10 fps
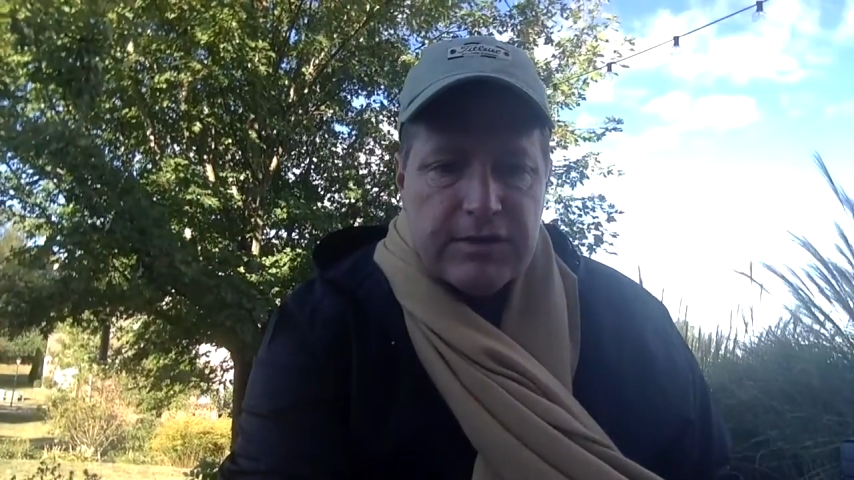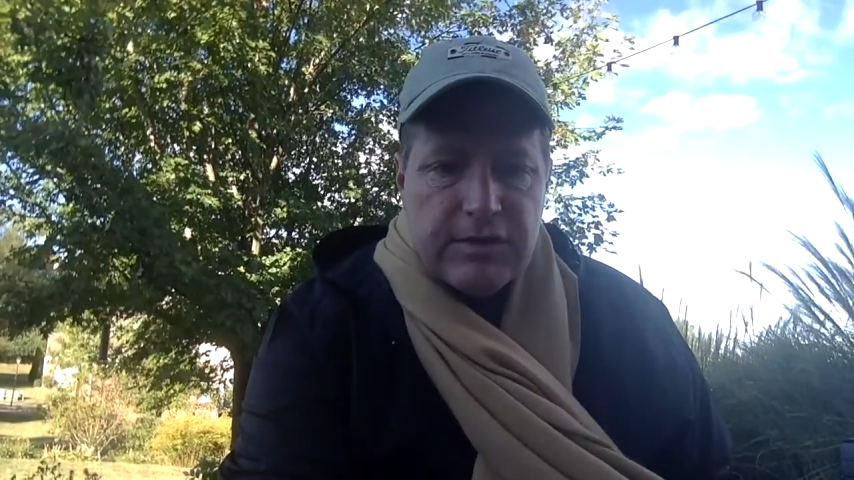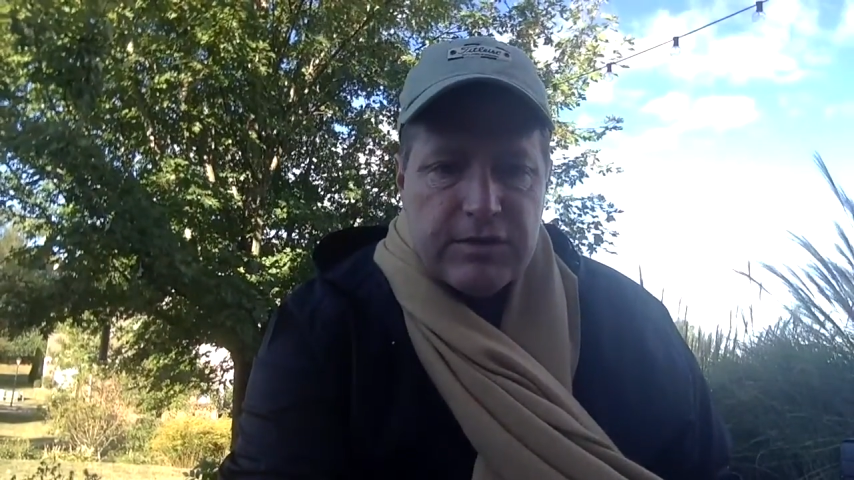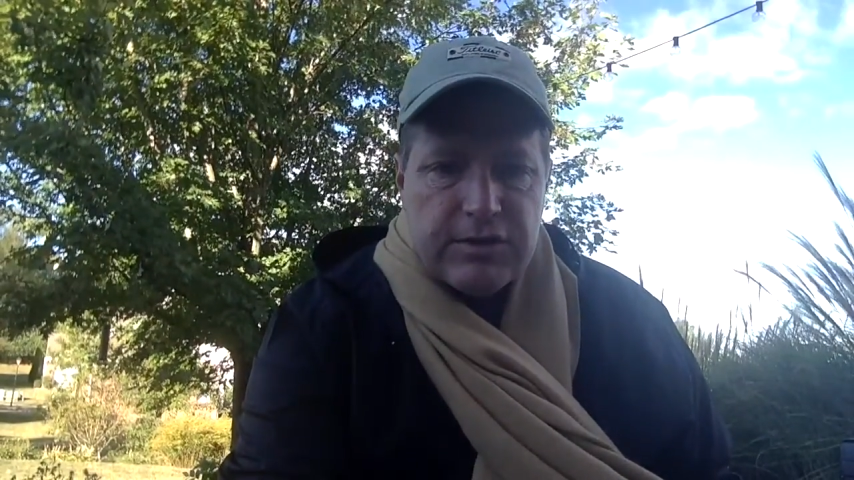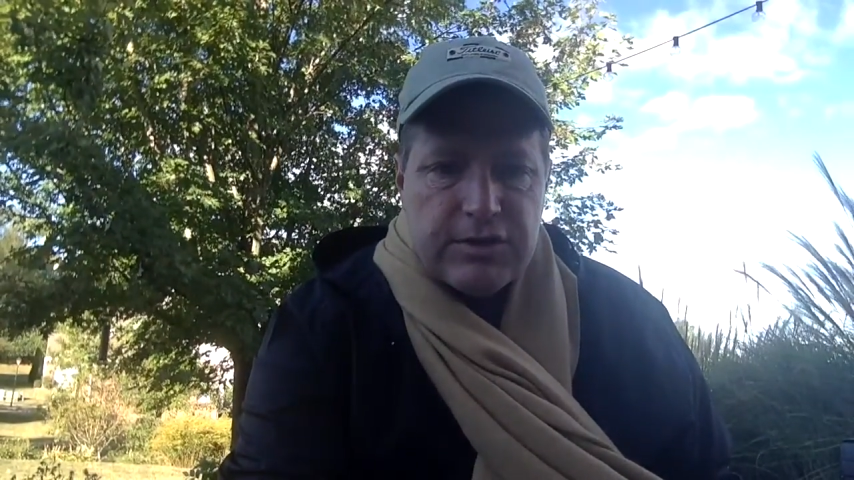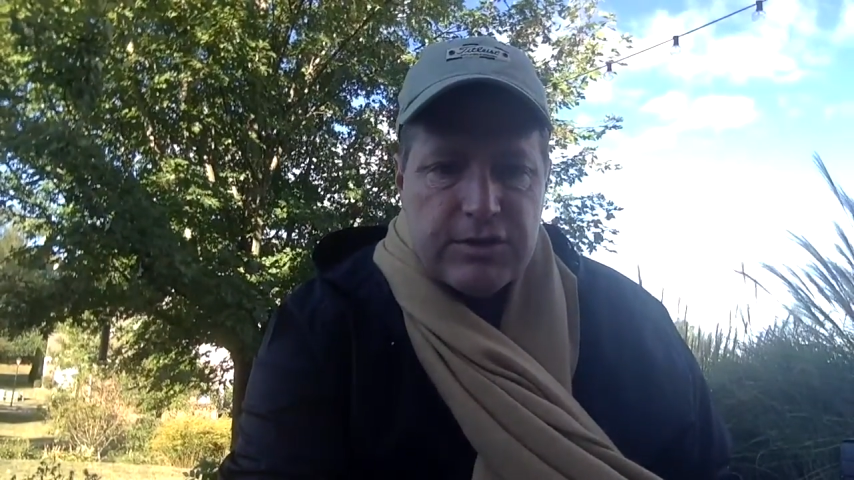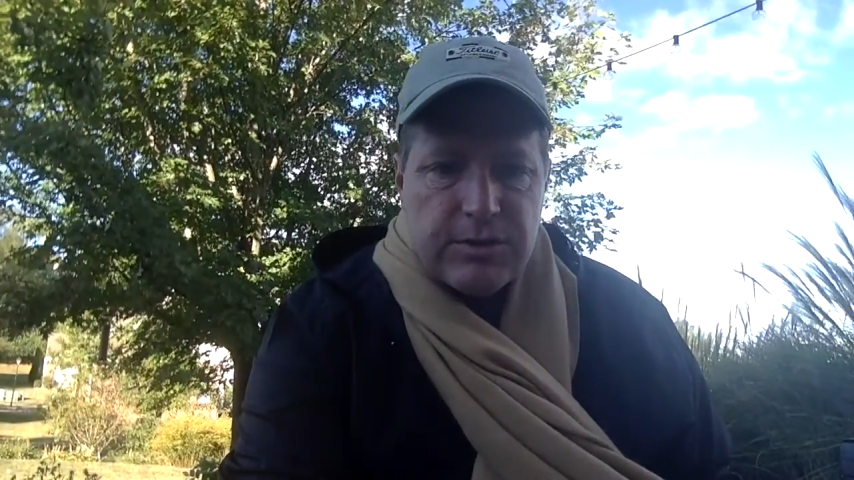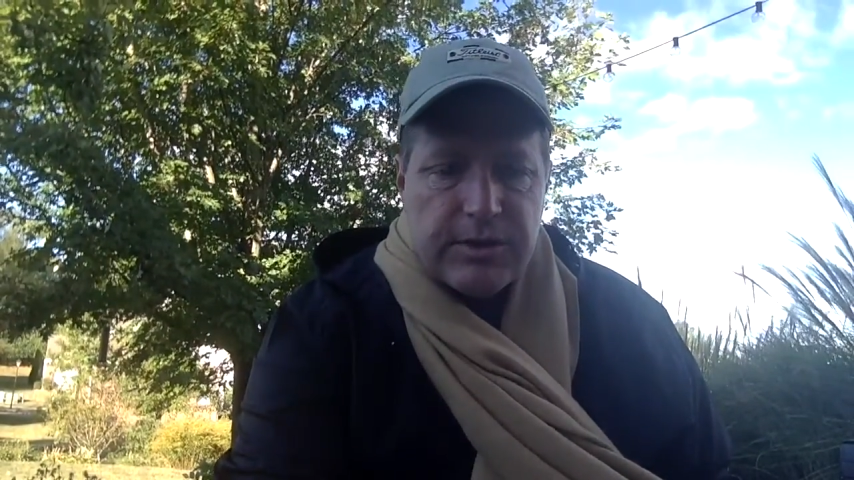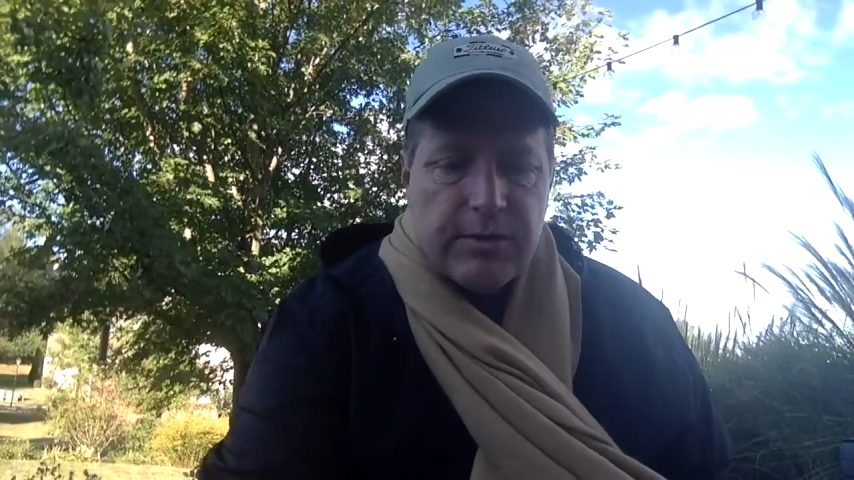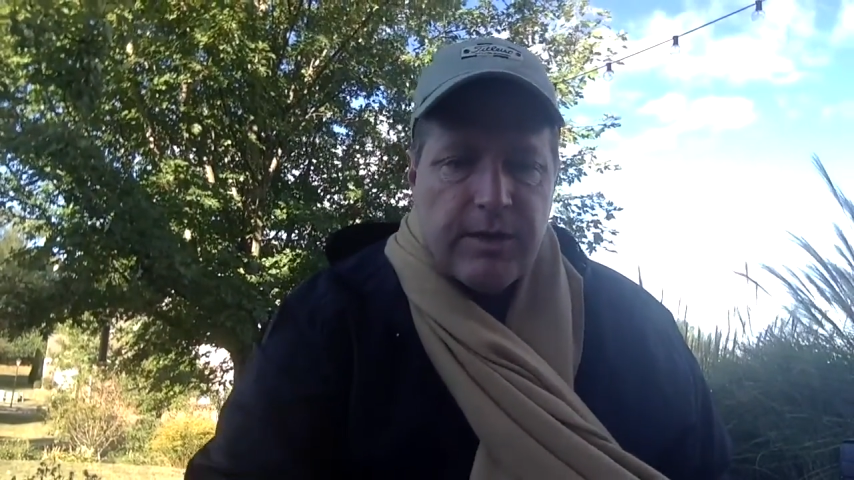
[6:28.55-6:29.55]
so this is just
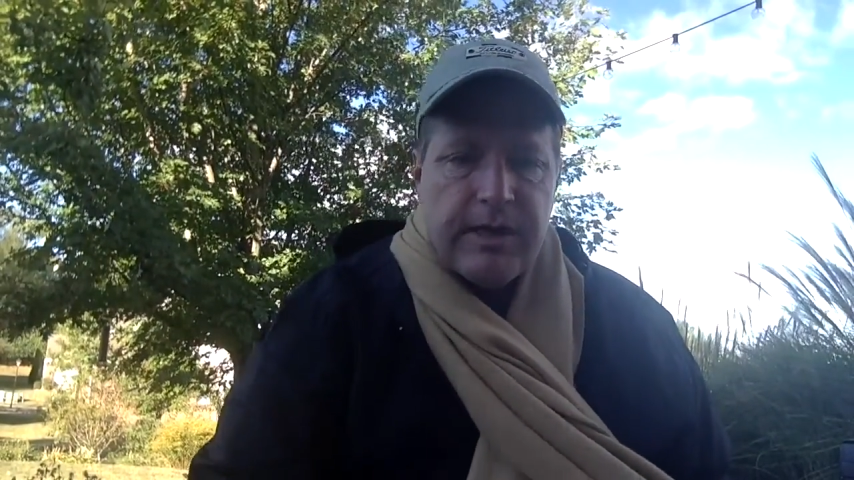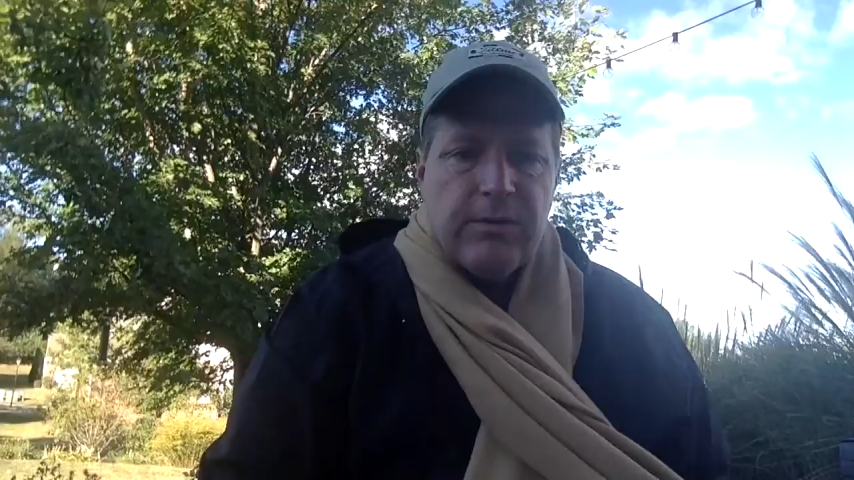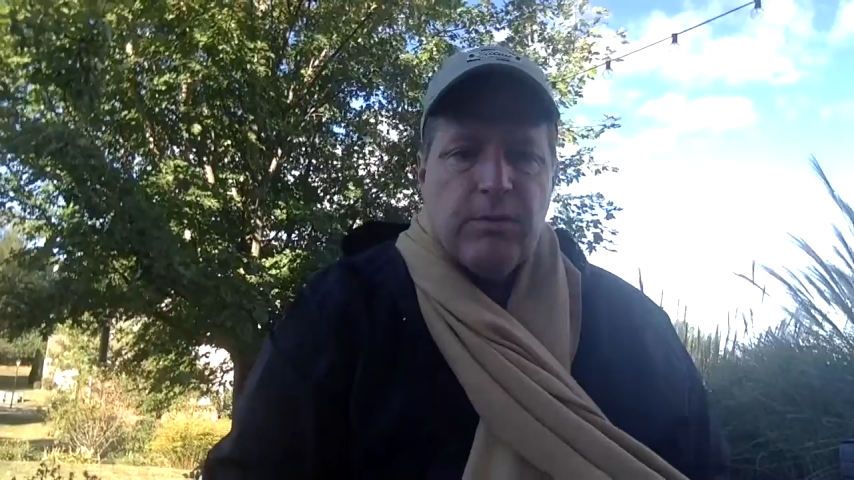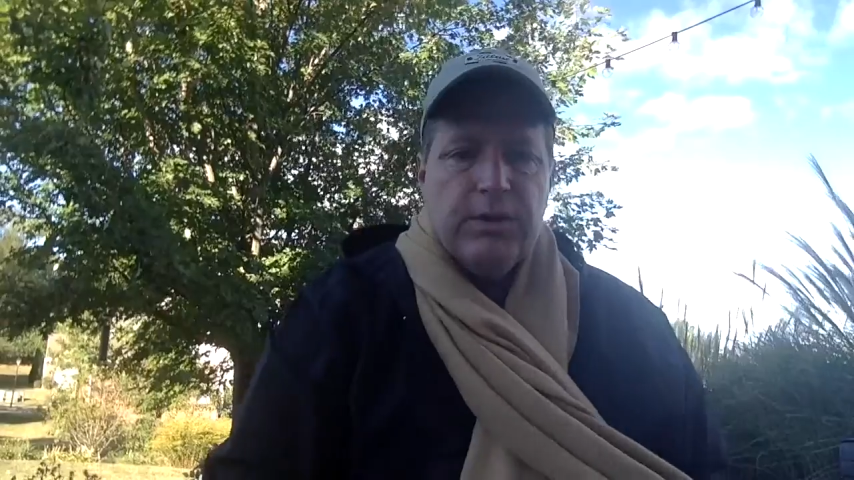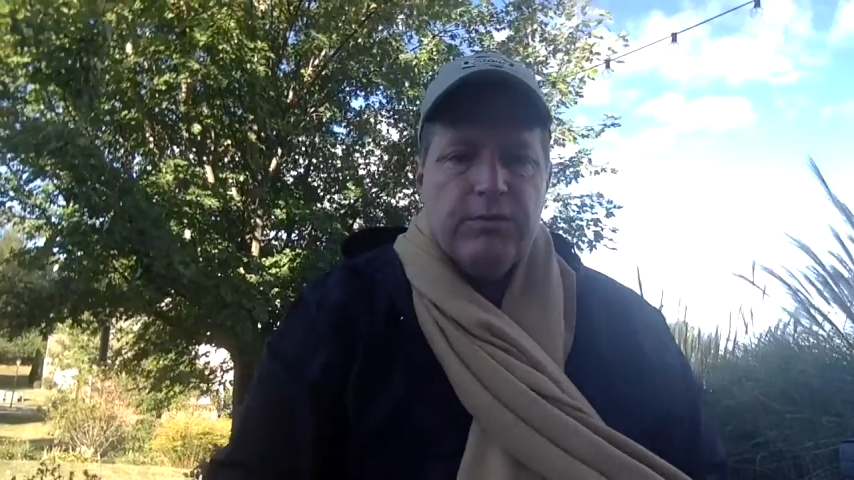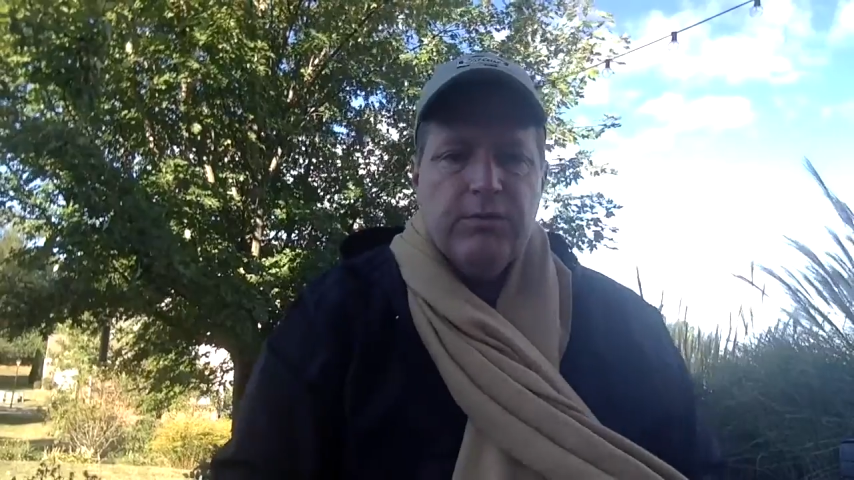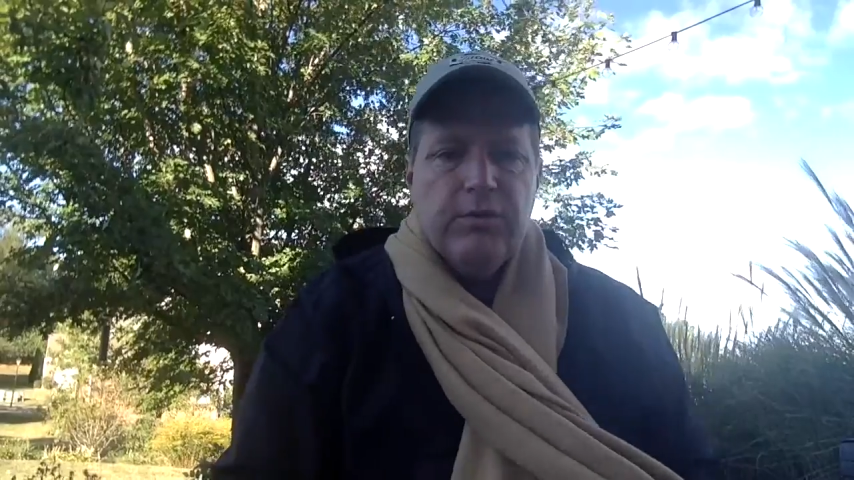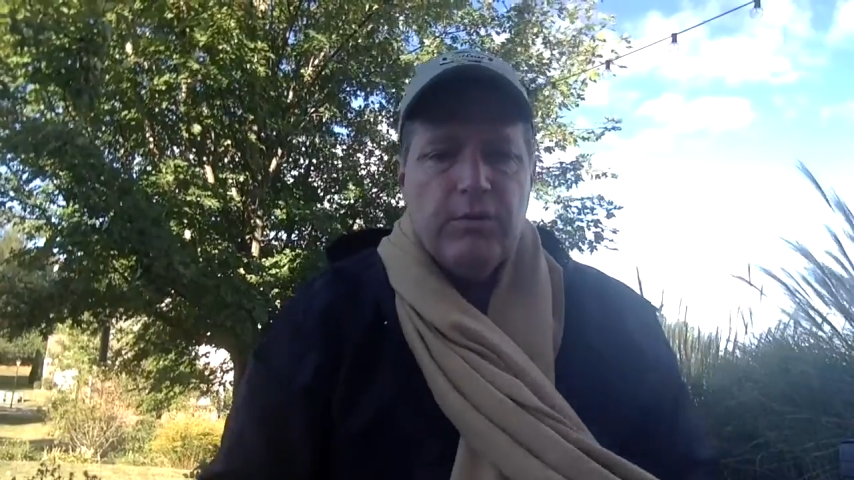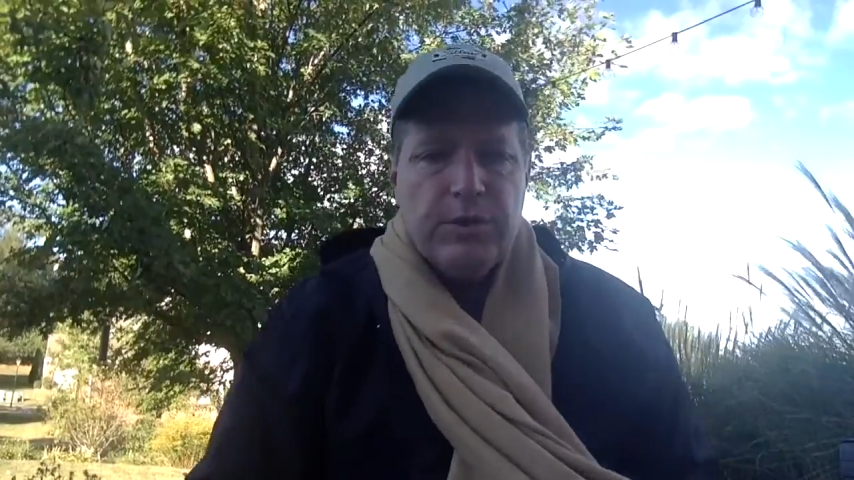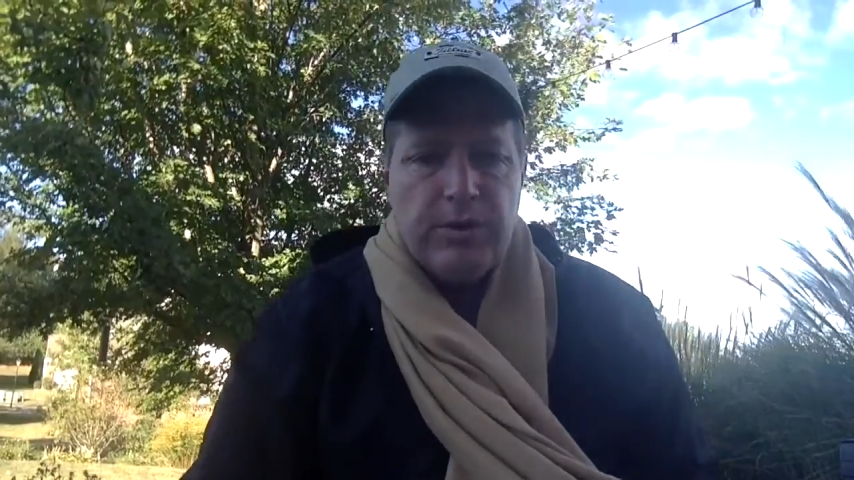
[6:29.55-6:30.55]
reiterating what you
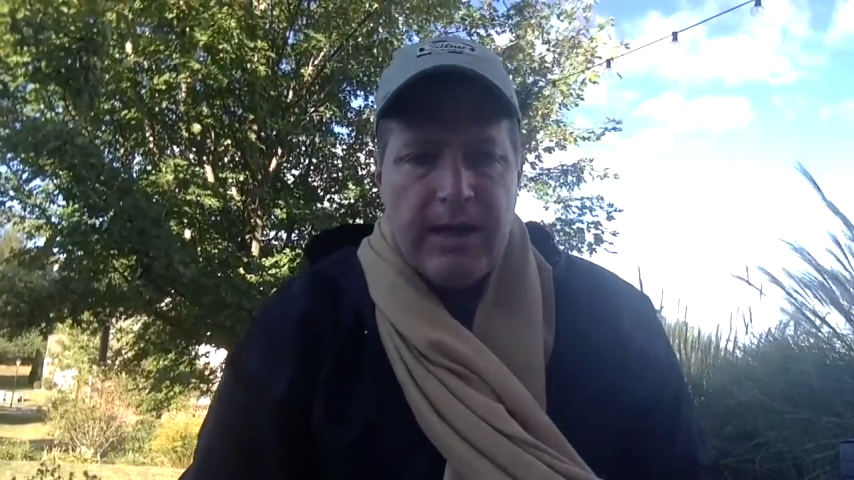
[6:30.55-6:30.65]
do when you